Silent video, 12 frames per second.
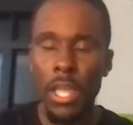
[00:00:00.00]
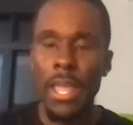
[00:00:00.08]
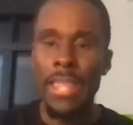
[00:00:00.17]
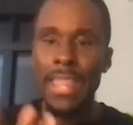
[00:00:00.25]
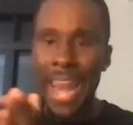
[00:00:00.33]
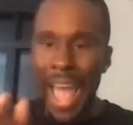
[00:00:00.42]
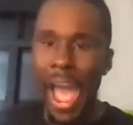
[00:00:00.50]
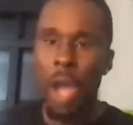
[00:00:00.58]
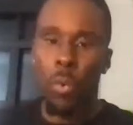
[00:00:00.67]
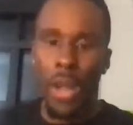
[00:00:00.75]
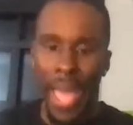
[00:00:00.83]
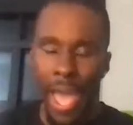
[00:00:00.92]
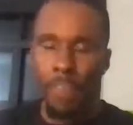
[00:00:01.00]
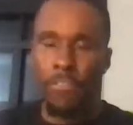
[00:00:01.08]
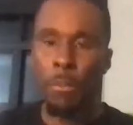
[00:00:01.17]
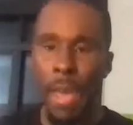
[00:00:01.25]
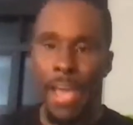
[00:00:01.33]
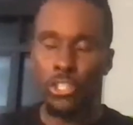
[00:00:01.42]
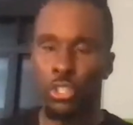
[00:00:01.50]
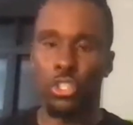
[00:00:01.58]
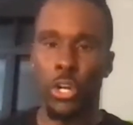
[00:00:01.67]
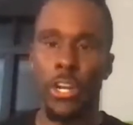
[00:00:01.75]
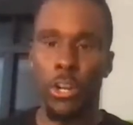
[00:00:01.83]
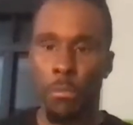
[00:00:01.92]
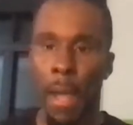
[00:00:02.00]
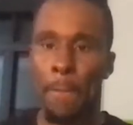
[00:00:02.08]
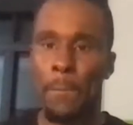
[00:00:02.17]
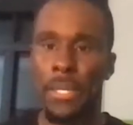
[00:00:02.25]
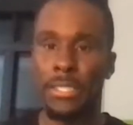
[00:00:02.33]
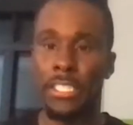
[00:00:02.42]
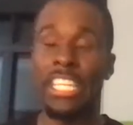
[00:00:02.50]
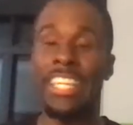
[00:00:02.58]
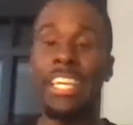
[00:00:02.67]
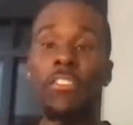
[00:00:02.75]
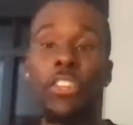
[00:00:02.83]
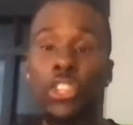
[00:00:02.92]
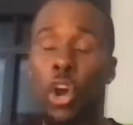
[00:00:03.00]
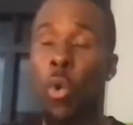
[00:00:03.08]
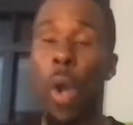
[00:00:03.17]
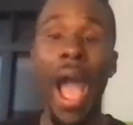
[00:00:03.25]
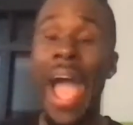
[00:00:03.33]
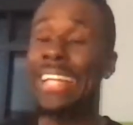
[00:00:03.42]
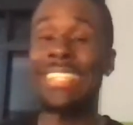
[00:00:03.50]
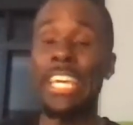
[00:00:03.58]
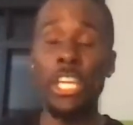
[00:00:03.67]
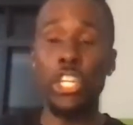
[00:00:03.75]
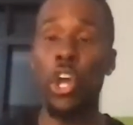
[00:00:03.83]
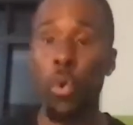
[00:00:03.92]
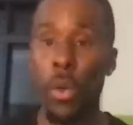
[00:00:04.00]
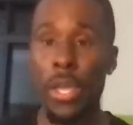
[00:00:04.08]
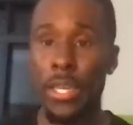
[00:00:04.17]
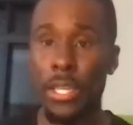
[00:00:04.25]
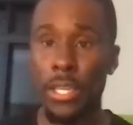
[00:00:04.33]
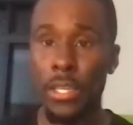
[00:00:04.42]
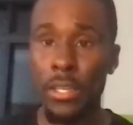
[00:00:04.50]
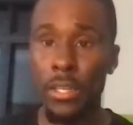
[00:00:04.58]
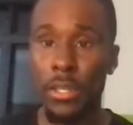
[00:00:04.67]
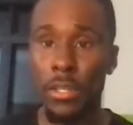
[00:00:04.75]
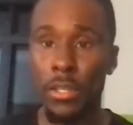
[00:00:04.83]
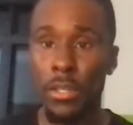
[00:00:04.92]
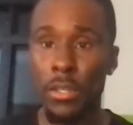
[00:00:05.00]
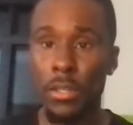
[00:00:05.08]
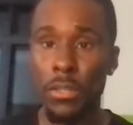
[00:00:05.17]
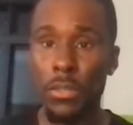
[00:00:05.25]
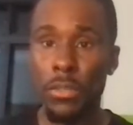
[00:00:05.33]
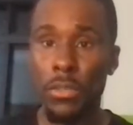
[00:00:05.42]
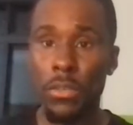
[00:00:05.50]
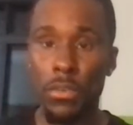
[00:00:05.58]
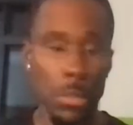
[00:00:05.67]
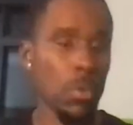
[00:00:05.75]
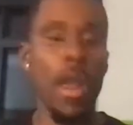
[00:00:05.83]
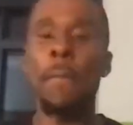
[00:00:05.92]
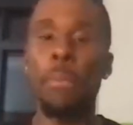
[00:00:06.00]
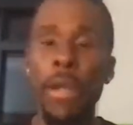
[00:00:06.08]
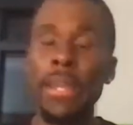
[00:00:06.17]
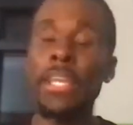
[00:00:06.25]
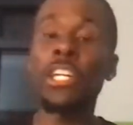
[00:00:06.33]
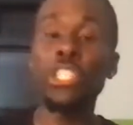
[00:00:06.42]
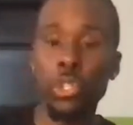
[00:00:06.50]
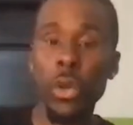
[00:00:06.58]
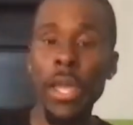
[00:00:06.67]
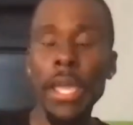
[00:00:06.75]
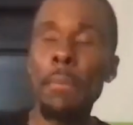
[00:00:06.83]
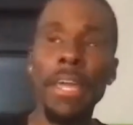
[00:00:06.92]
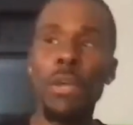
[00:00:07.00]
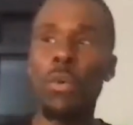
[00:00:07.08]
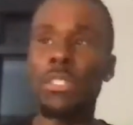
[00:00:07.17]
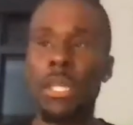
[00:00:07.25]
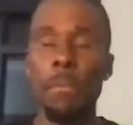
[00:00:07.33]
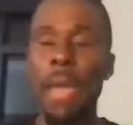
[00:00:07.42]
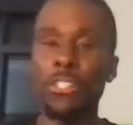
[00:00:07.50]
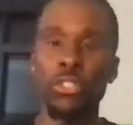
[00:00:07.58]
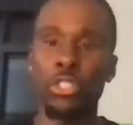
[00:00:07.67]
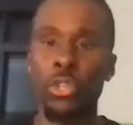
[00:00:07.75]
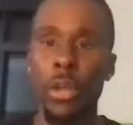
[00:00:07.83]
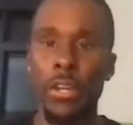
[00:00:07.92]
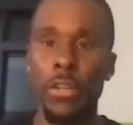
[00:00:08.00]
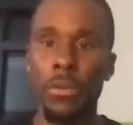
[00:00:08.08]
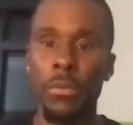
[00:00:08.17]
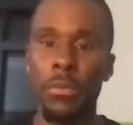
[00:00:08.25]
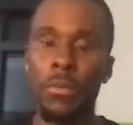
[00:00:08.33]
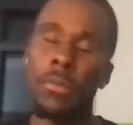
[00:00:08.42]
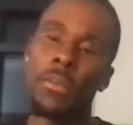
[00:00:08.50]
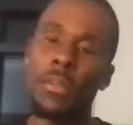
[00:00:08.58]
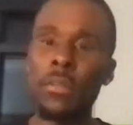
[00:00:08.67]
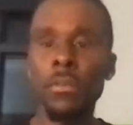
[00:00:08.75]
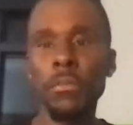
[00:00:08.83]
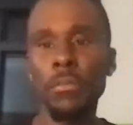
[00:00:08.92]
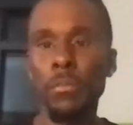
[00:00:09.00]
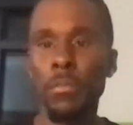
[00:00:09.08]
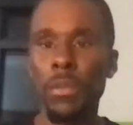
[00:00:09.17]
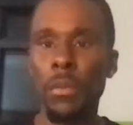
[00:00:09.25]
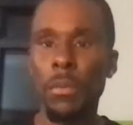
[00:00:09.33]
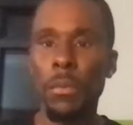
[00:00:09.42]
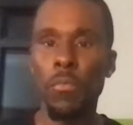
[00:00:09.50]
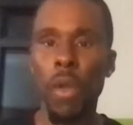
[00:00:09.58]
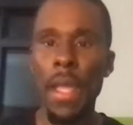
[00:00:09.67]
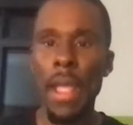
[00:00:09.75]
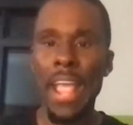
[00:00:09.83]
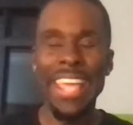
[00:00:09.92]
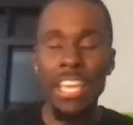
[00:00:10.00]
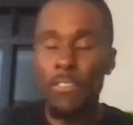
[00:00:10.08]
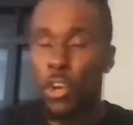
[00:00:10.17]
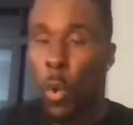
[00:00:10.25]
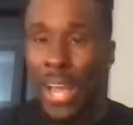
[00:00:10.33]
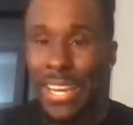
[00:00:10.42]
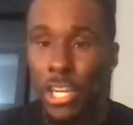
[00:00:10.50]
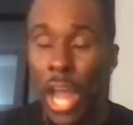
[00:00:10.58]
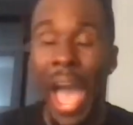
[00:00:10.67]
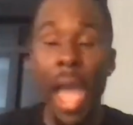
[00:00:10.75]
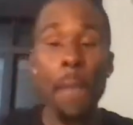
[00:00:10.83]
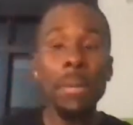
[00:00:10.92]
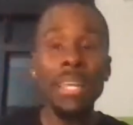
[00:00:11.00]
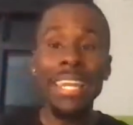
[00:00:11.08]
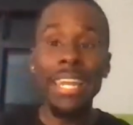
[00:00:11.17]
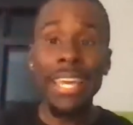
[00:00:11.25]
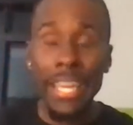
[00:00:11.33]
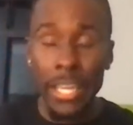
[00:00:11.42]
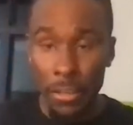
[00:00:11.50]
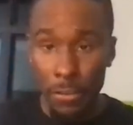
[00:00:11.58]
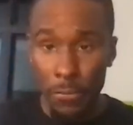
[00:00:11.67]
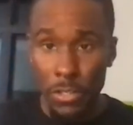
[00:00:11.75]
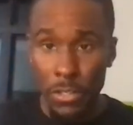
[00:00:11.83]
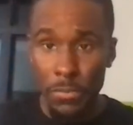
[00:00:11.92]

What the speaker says: that I would have a master trader in my business, even though I didn't know any. Right? Brandon could trade, but he wasn't a master trader. Right? Even though I didn't, I believed